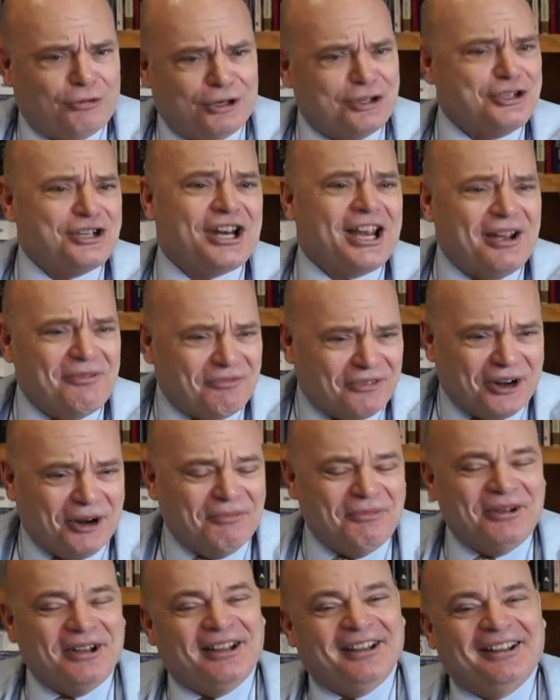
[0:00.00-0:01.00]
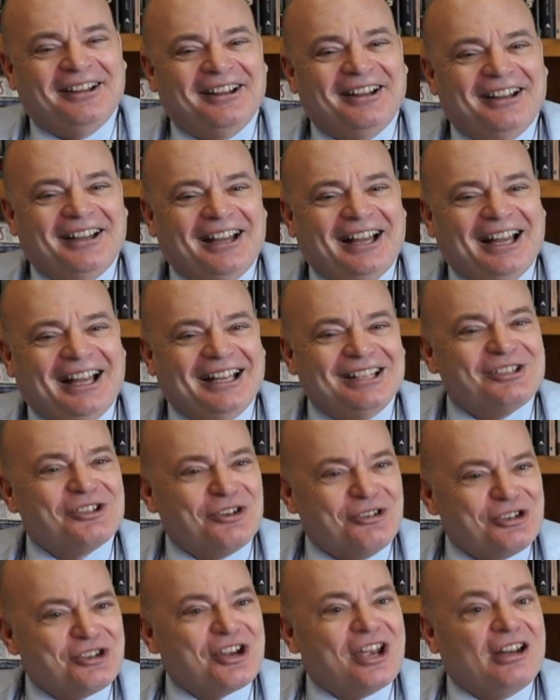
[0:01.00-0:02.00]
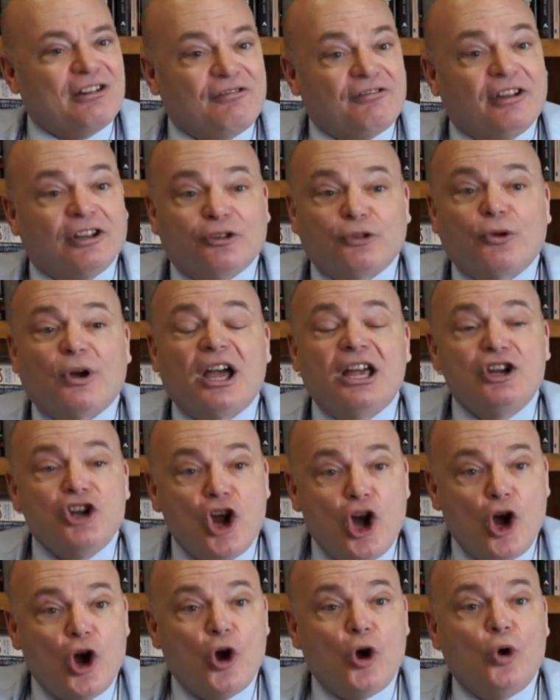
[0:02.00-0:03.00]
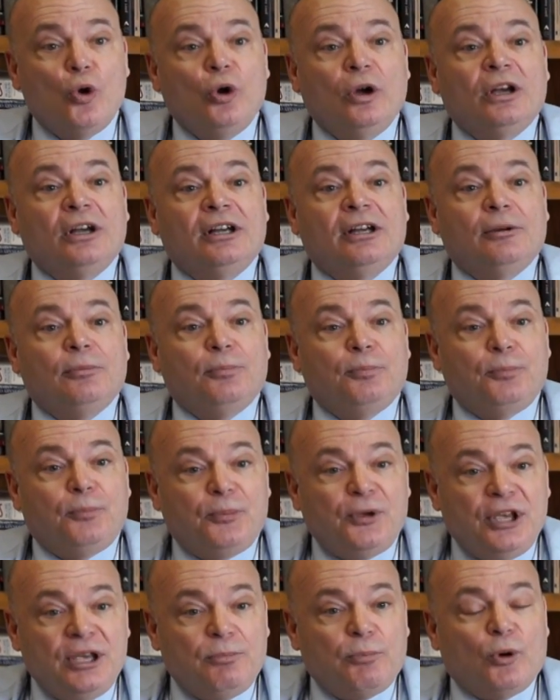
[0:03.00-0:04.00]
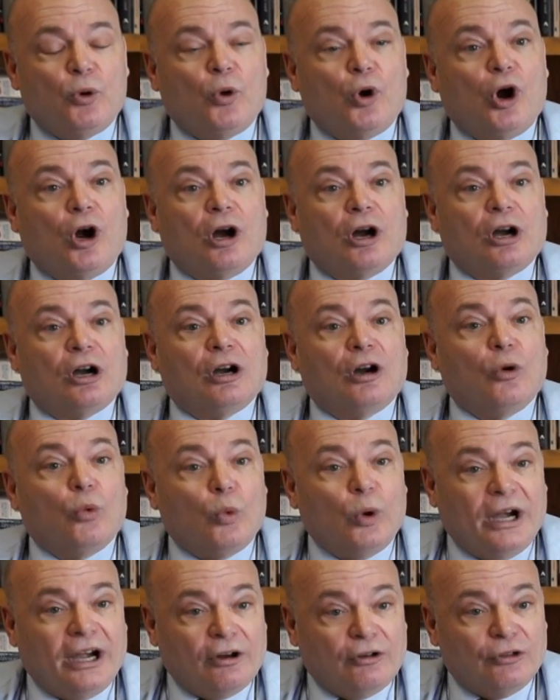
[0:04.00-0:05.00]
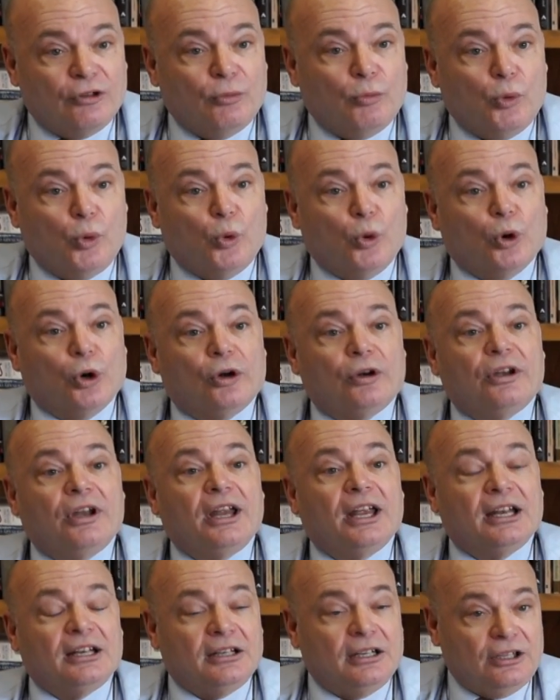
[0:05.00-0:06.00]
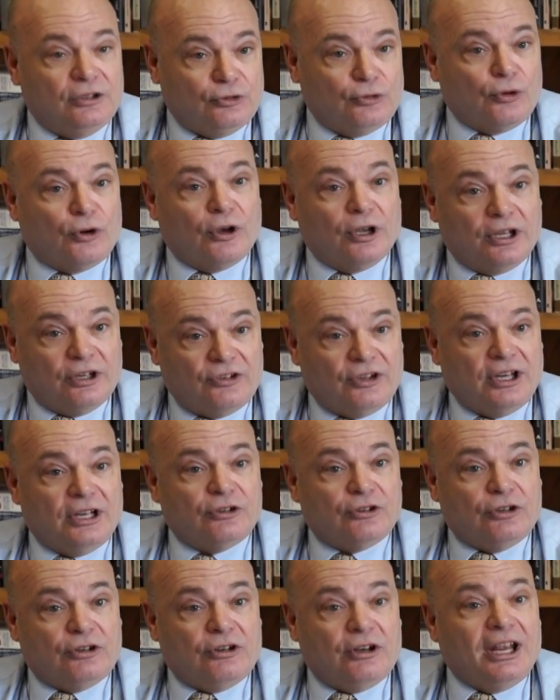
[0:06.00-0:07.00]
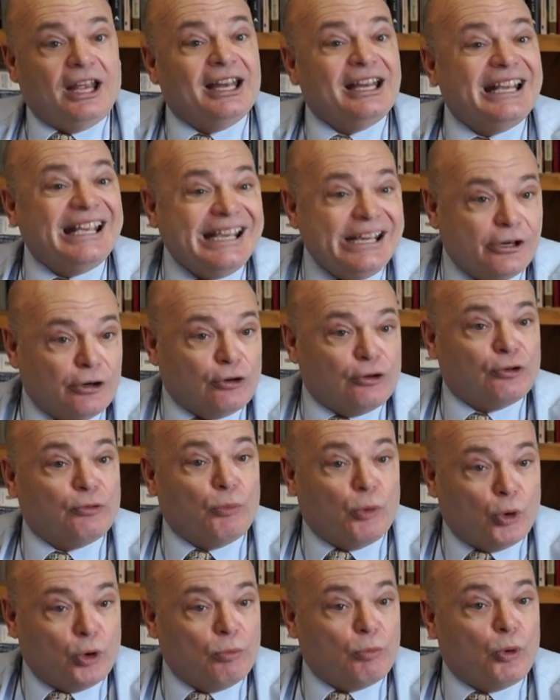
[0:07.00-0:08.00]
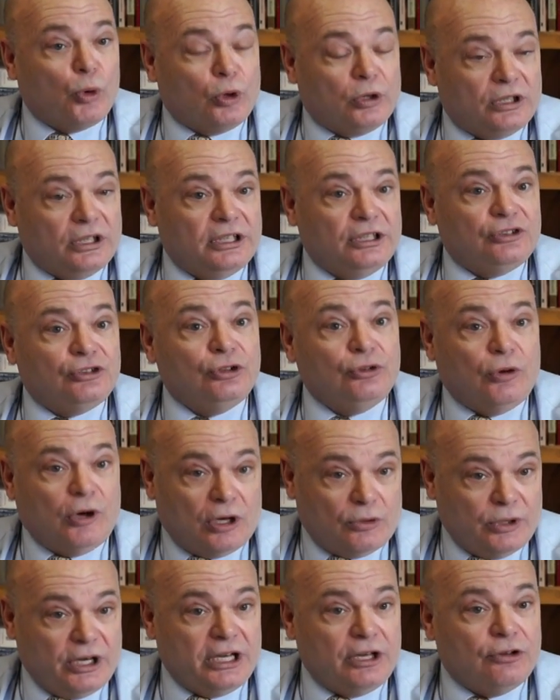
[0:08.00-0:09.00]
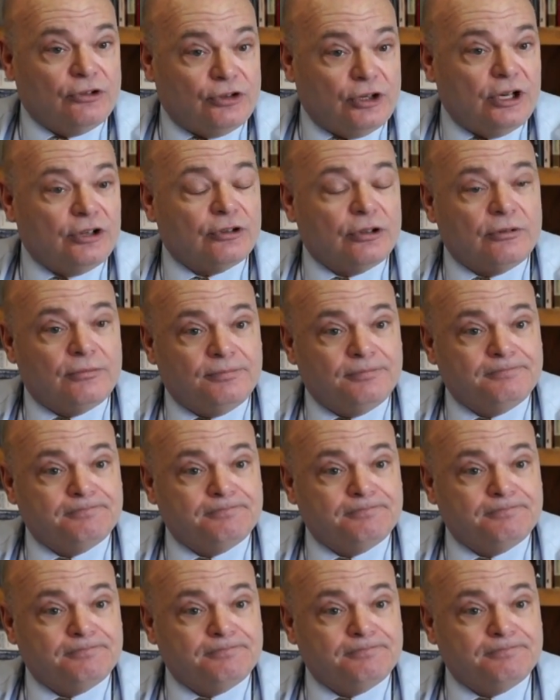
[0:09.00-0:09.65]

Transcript: Where'd she come from? So it's kind of fun. So I know people are aware of the board, and it is drawing attention and ears, more importantly, to our radio station.